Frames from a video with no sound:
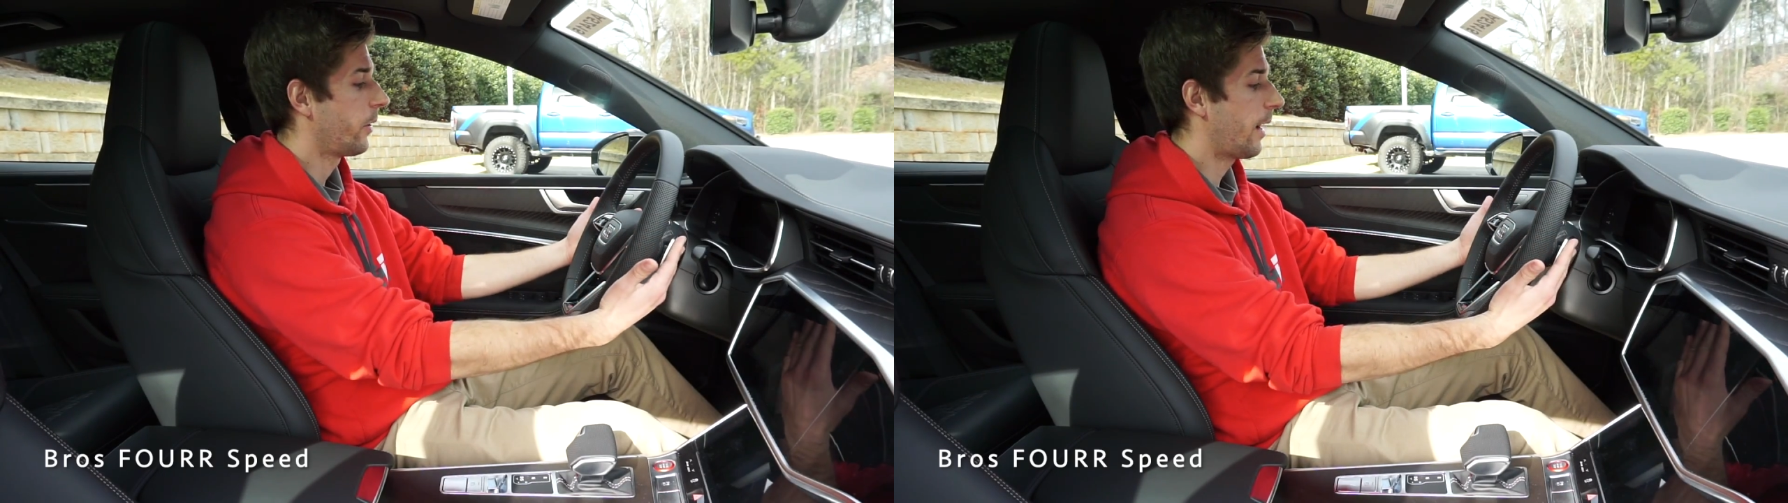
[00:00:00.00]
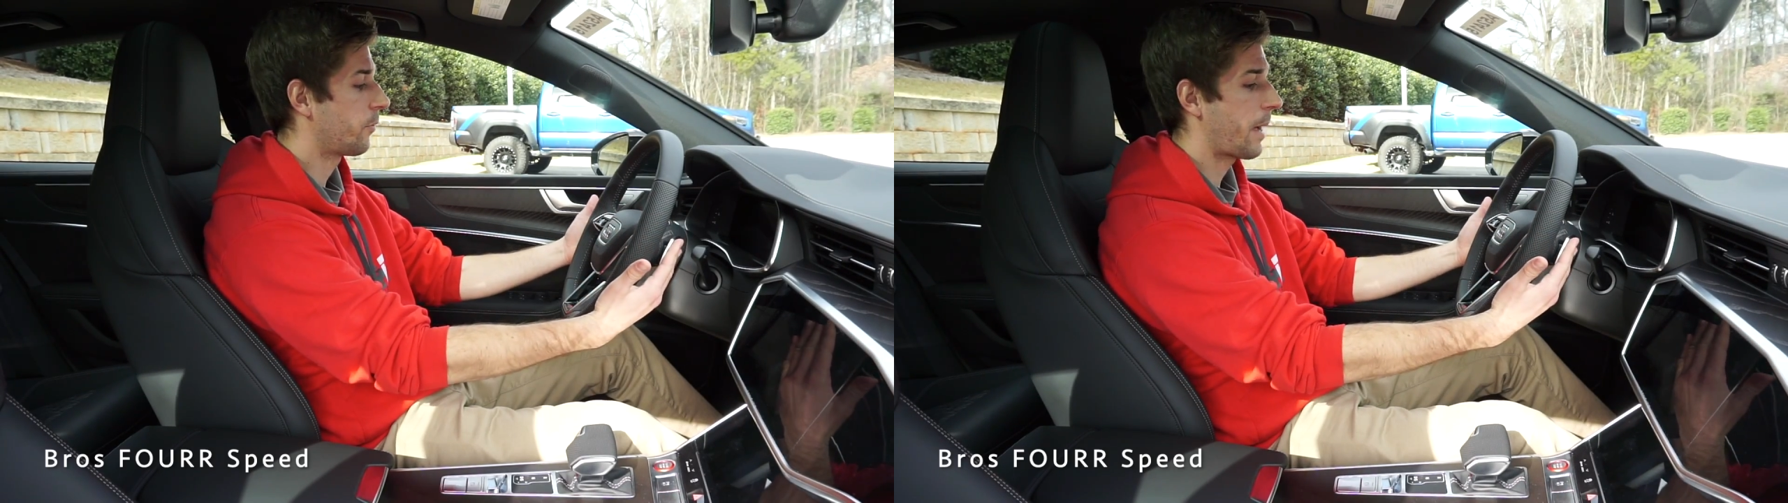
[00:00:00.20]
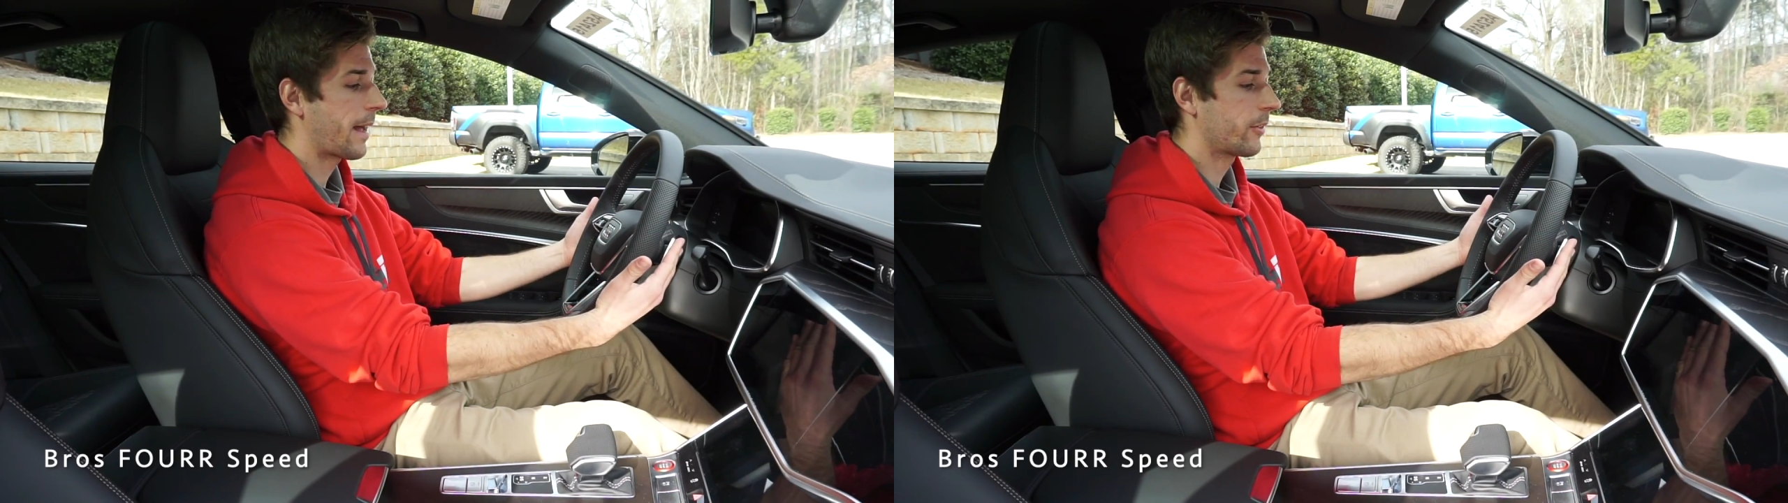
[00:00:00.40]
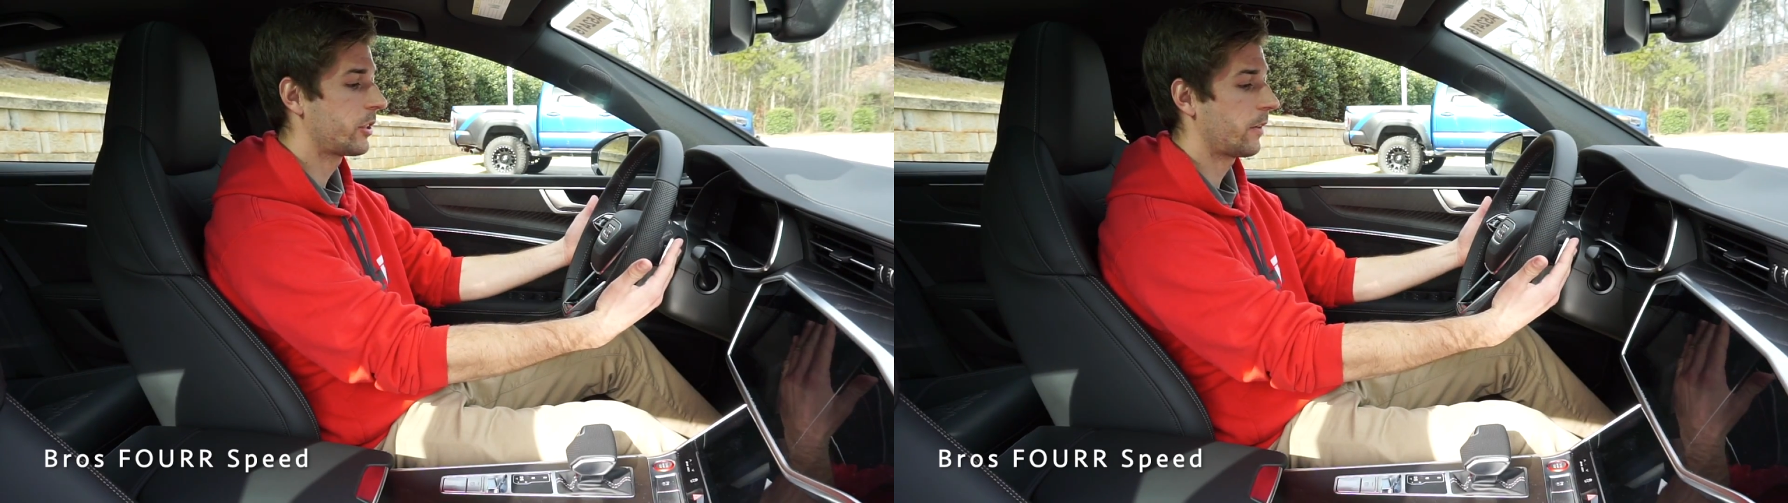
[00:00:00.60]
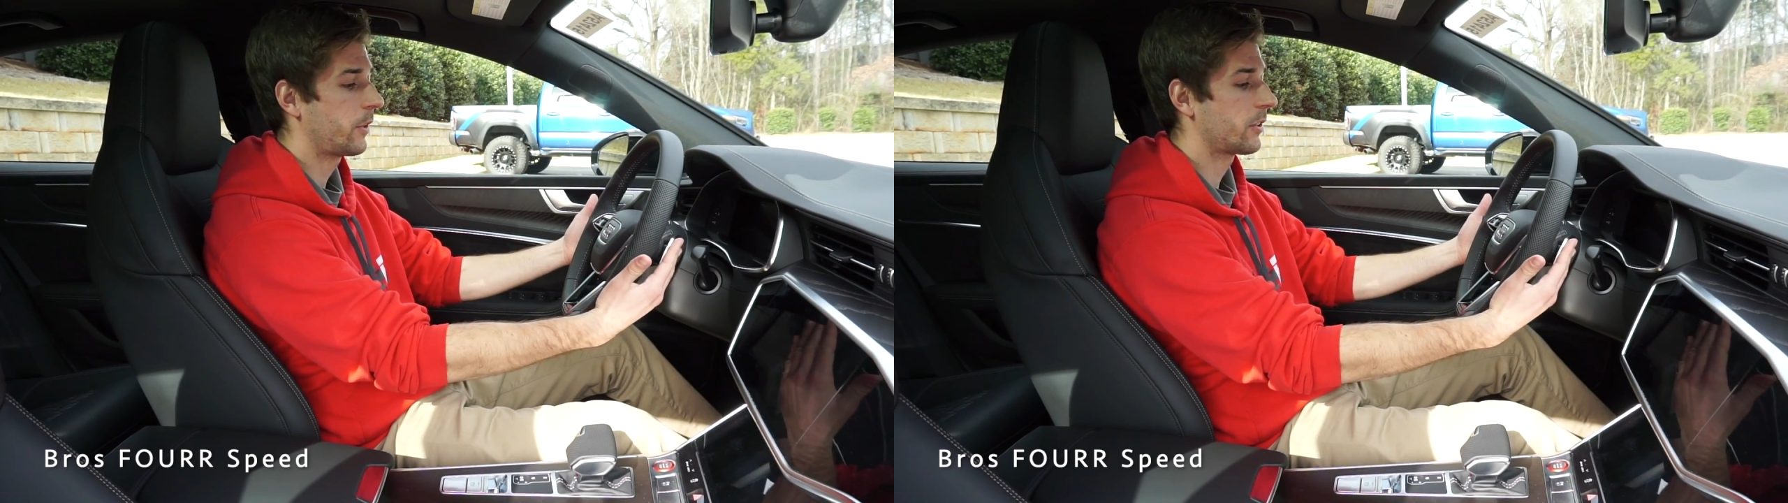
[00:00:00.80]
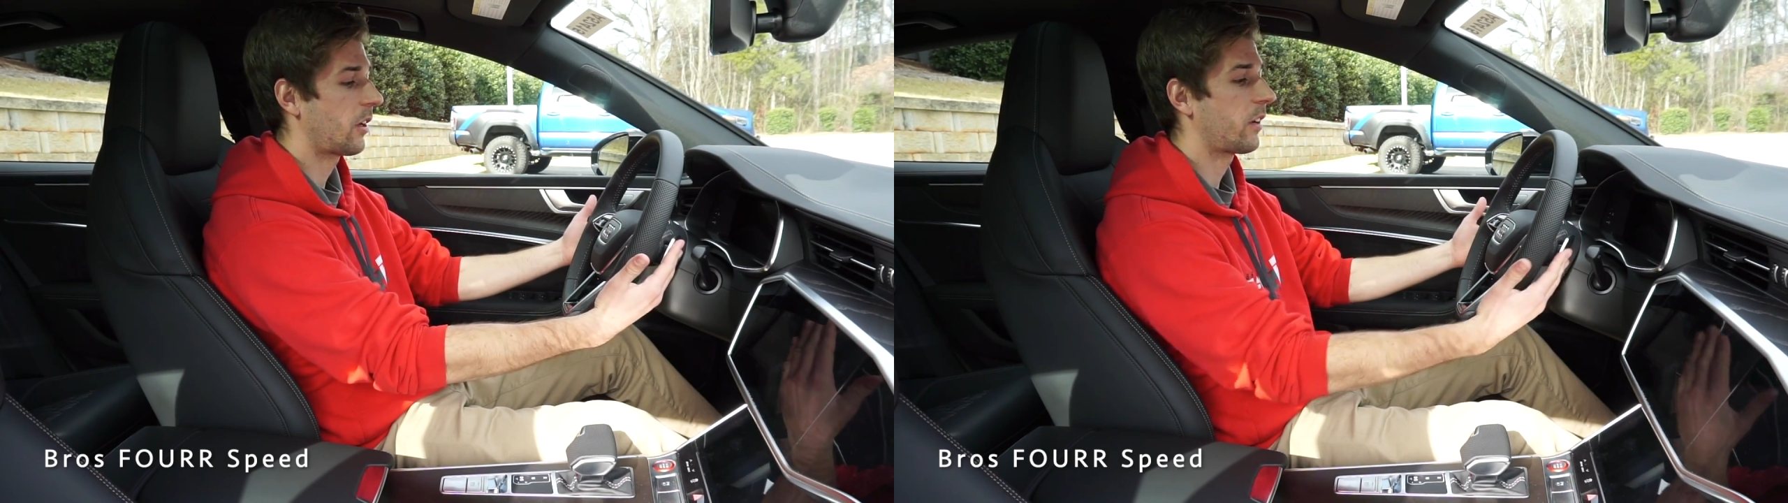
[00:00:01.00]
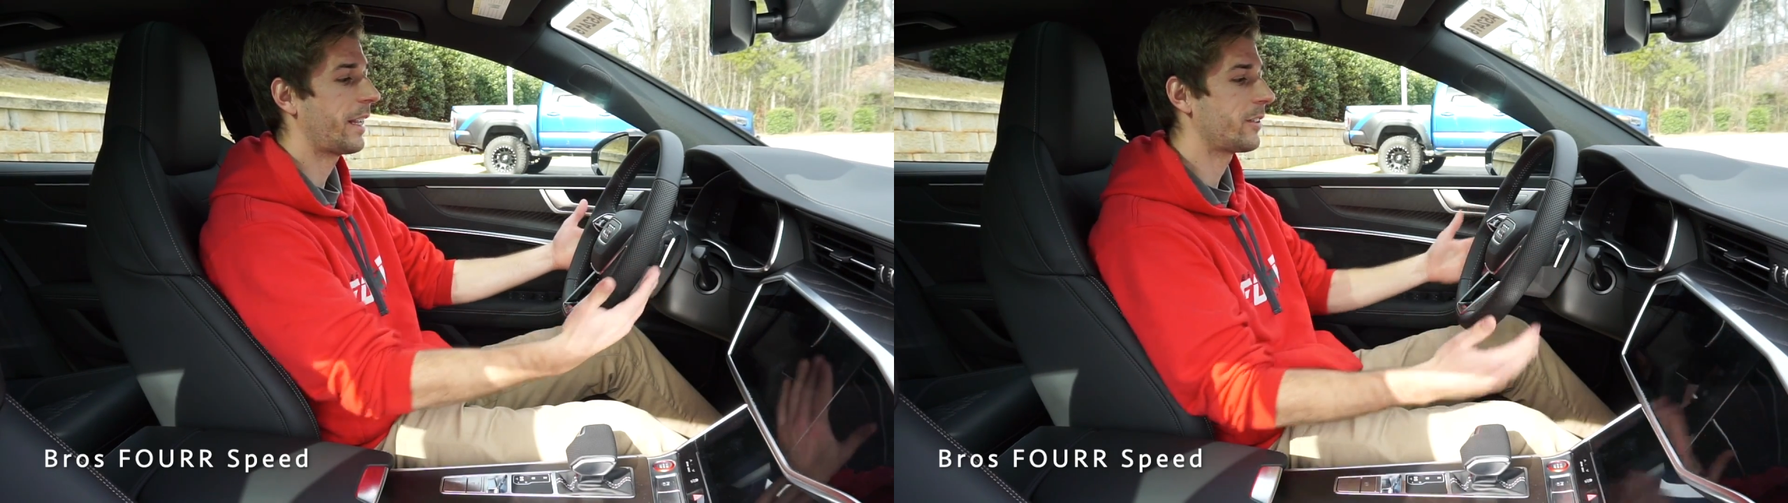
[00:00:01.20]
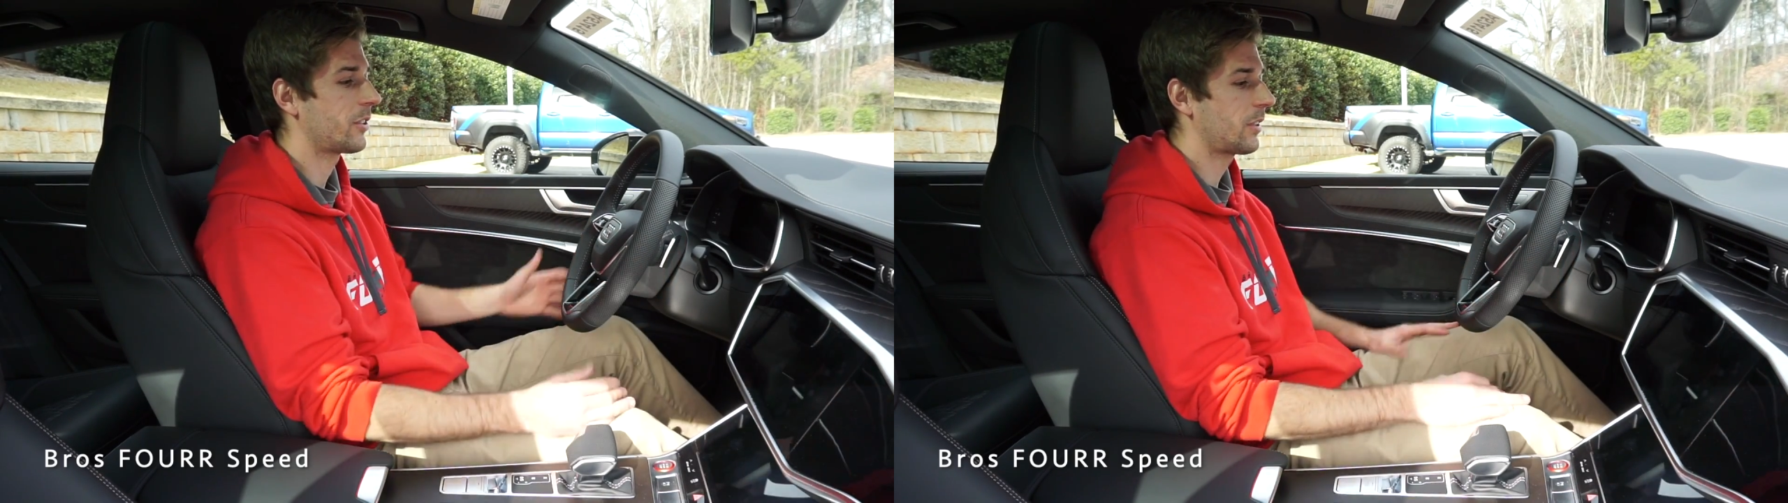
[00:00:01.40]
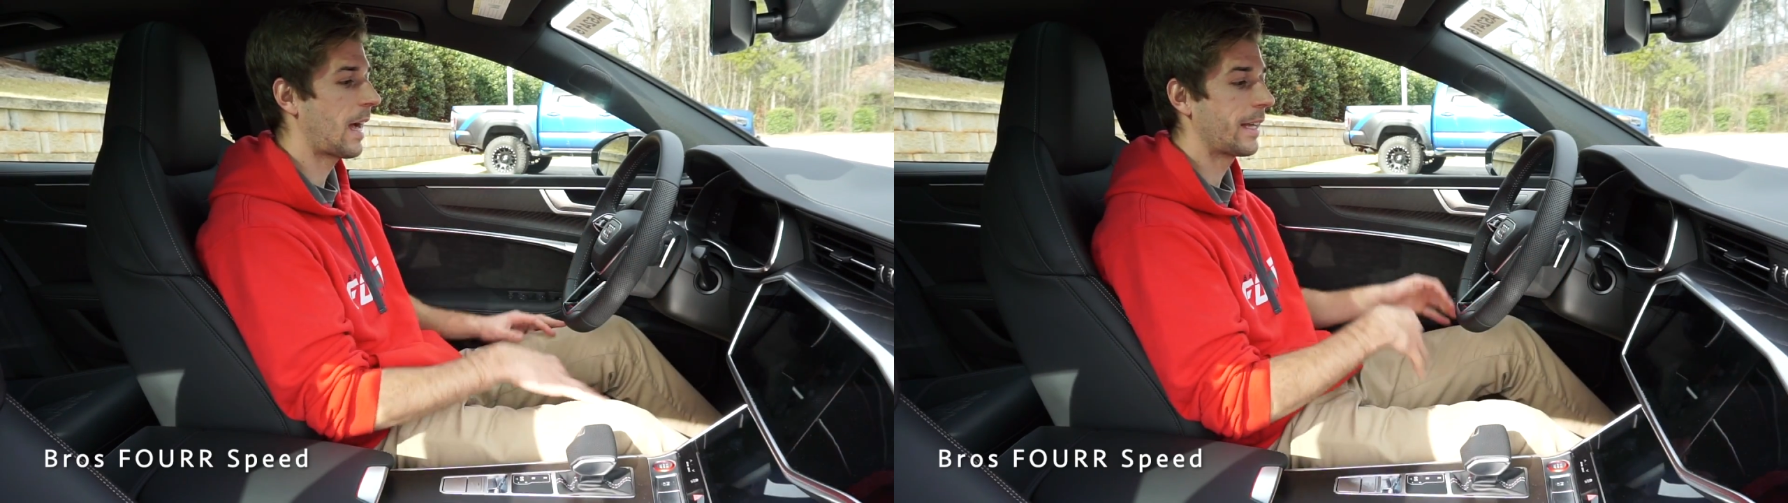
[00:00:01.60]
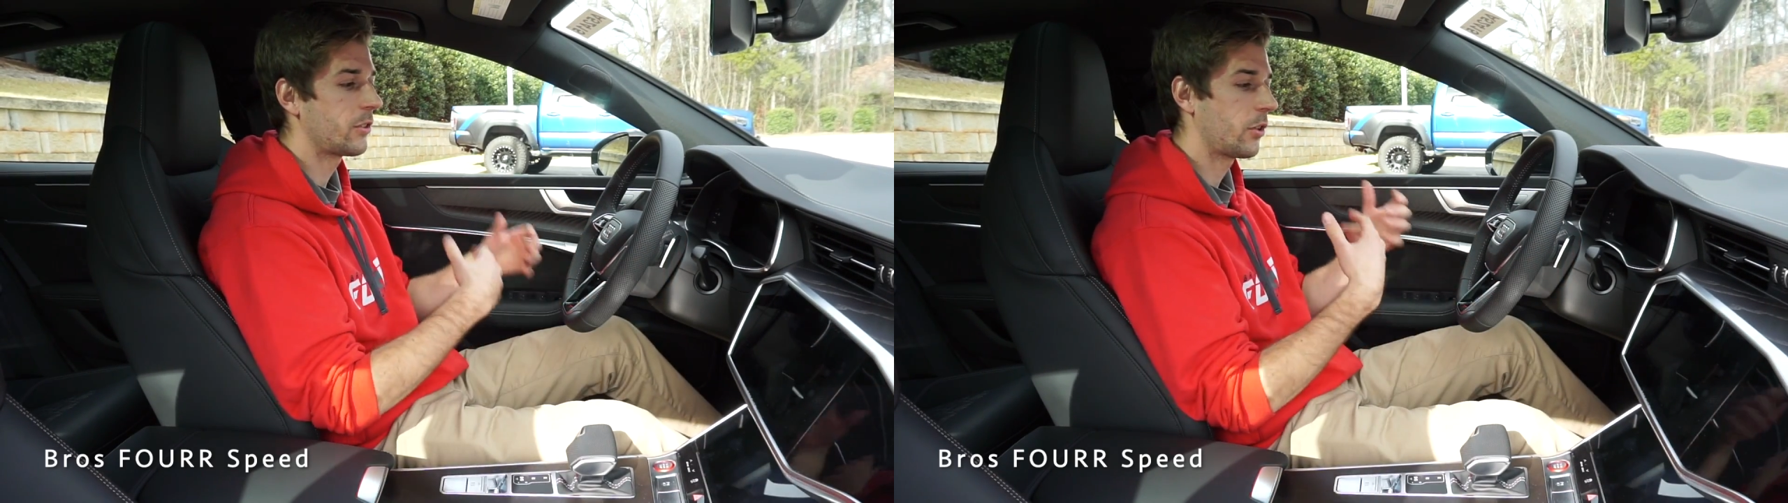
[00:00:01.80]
You have paddle shifters on each side